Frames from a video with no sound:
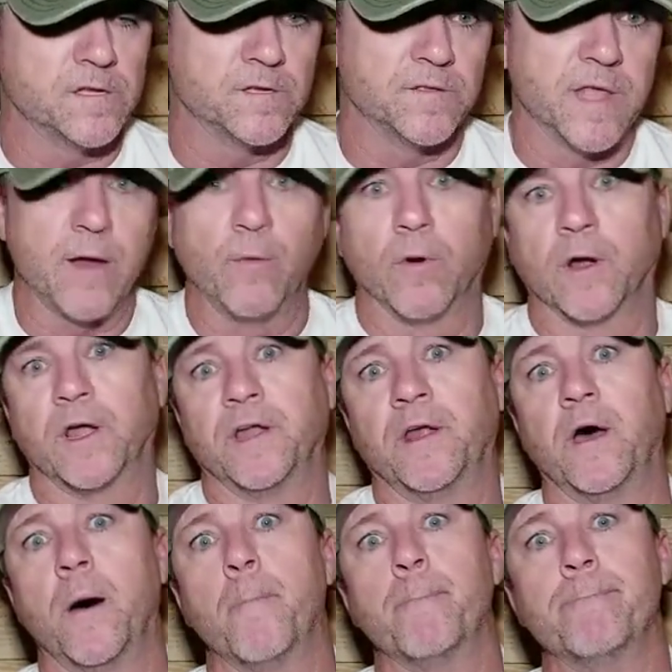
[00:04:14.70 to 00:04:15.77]
they were going
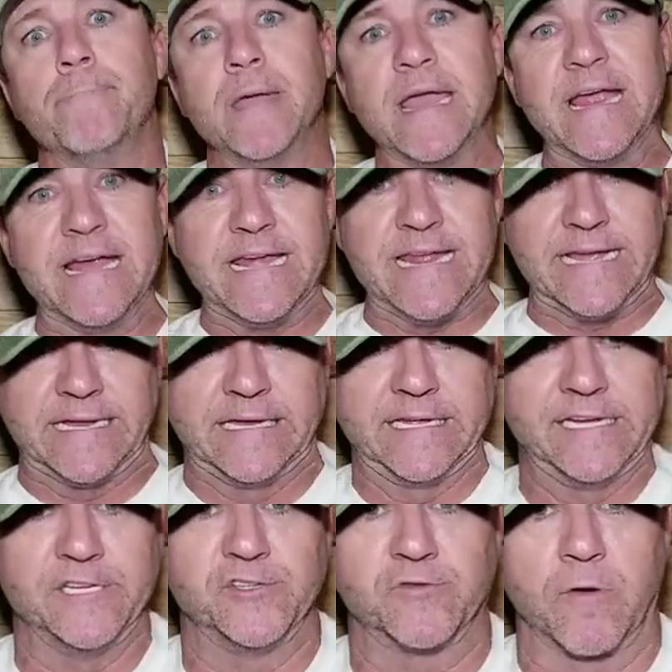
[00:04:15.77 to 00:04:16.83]
to
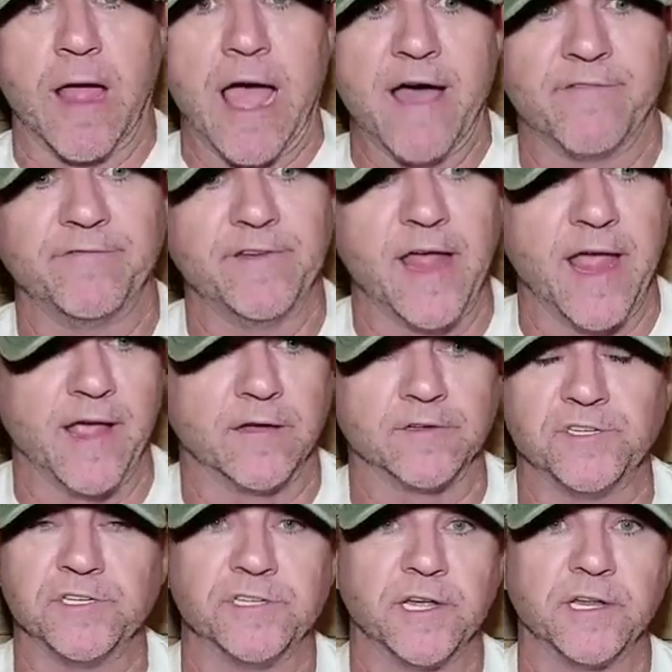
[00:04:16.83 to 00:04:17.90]
immediately drive down.
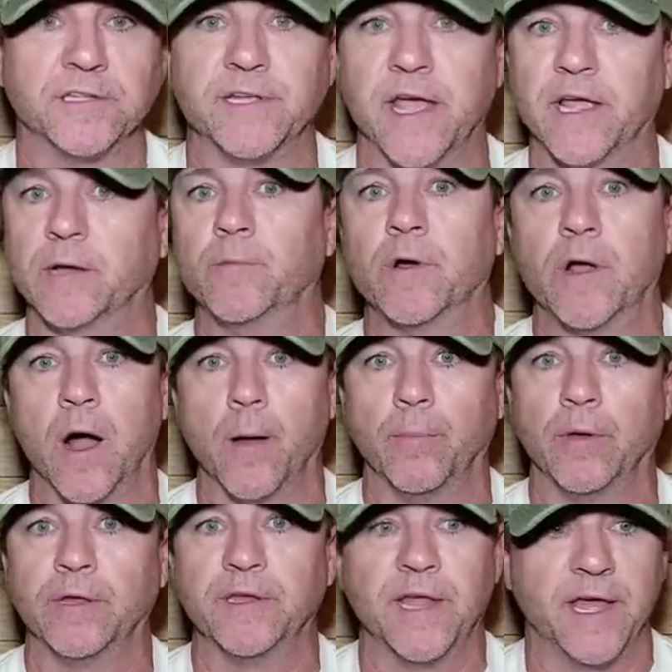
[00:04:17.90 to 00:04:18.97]
She said it'd take them a
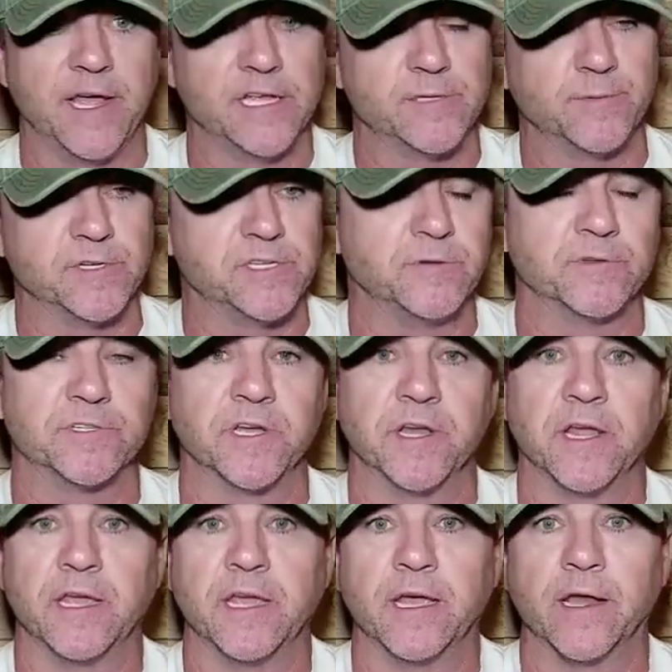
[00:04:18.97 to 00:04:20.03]
couple of days, but she was going
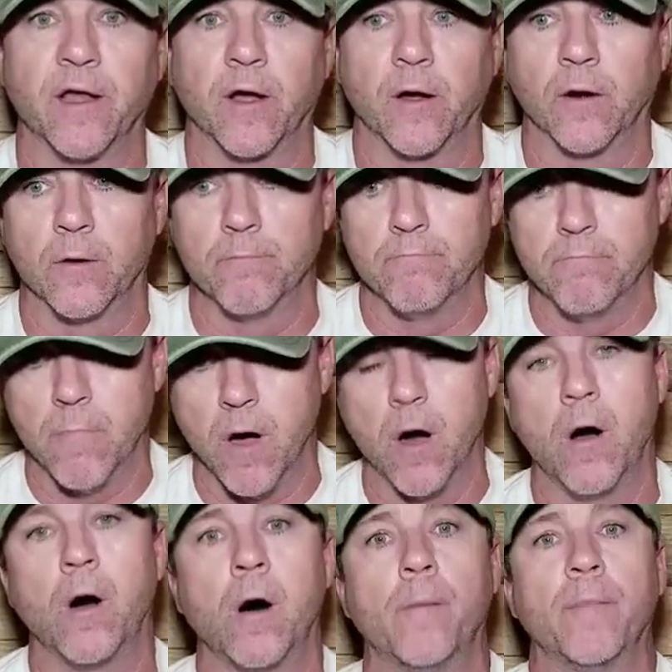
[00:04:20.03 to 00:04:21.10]
to get her
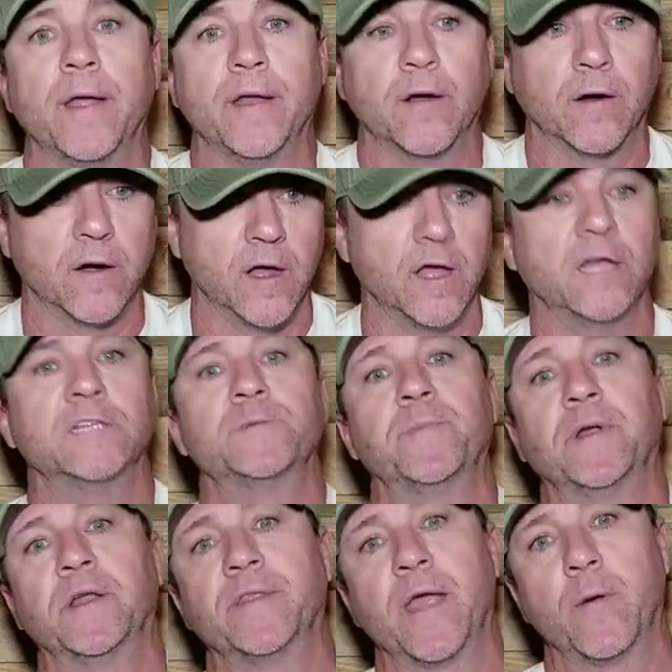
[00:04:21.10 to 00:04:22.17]
mom and her
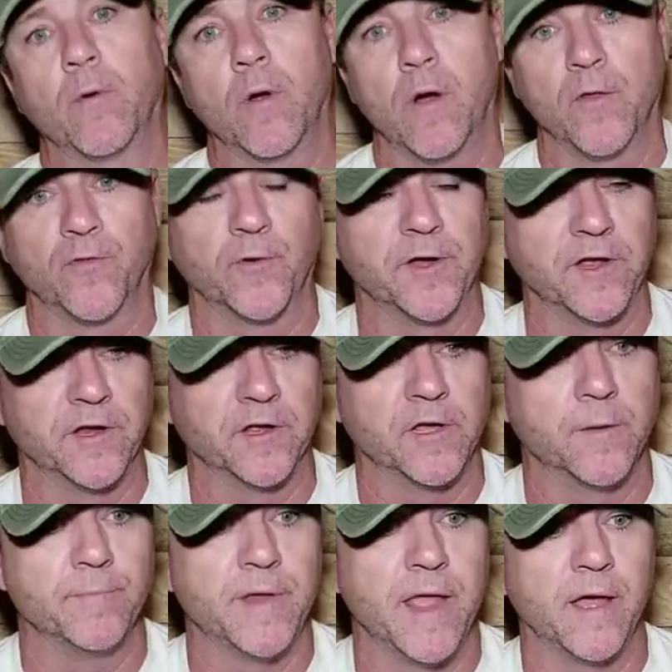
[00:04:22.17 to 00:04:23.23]
husband, and they were all three going to
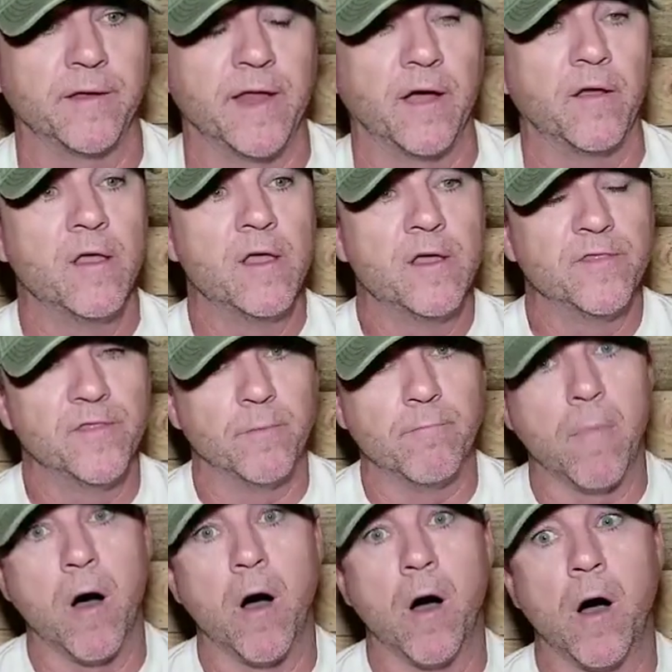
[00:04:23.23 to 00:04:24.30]
come down. Now, the
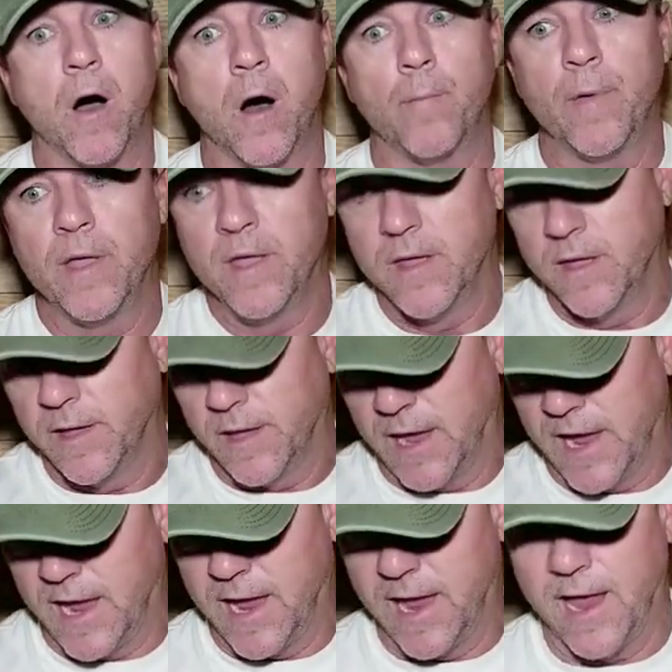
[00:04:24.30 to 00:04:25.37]
mom
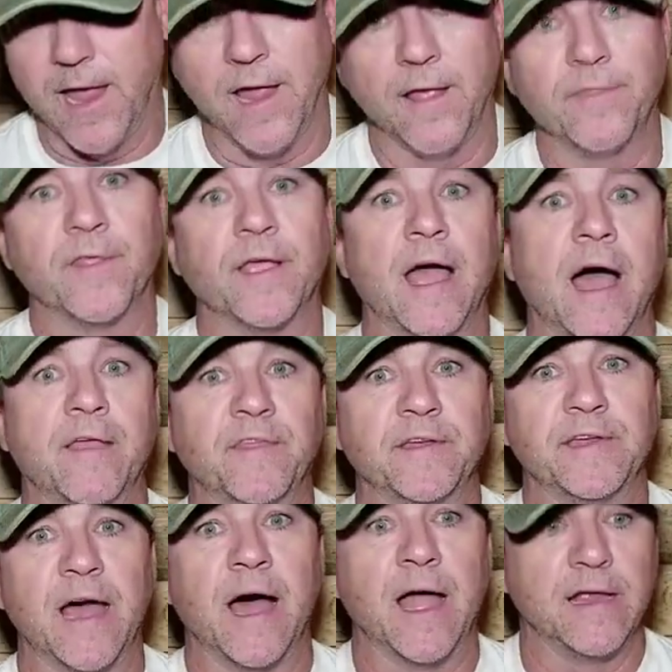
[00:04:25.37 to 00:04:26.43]
and the guy
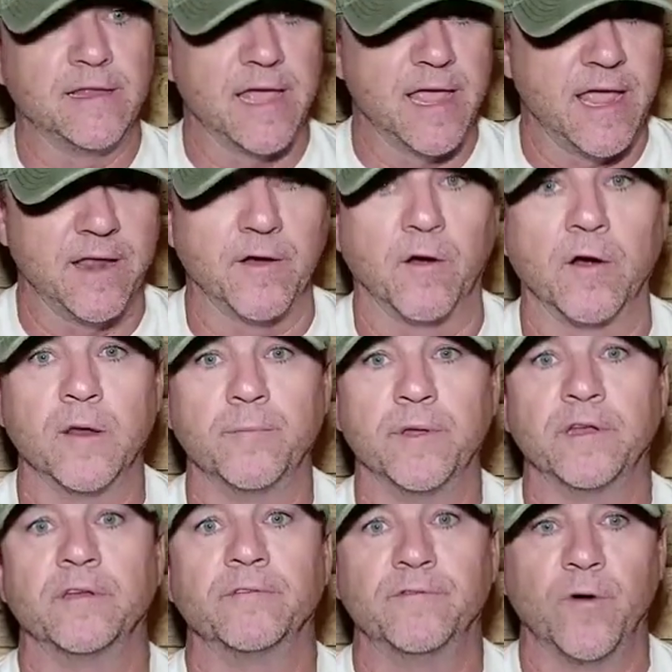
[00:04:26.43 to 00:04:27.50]
that died, they had already
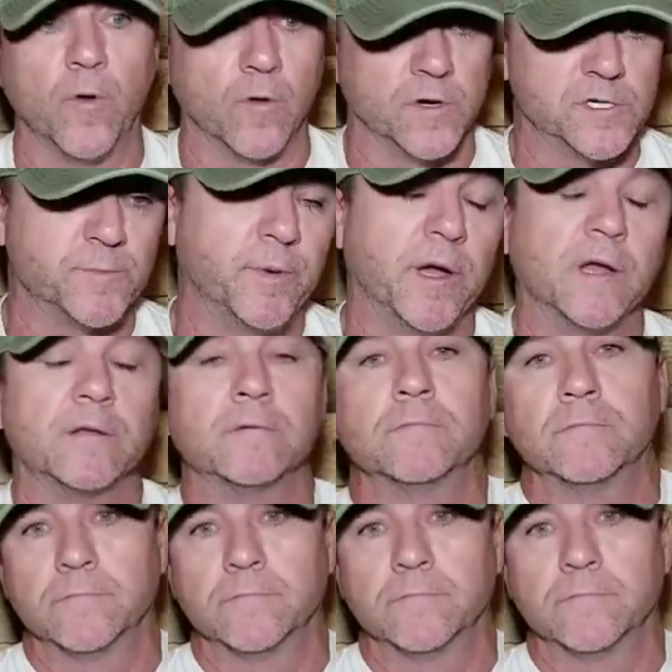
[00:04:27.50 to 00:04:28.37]
been divorced, but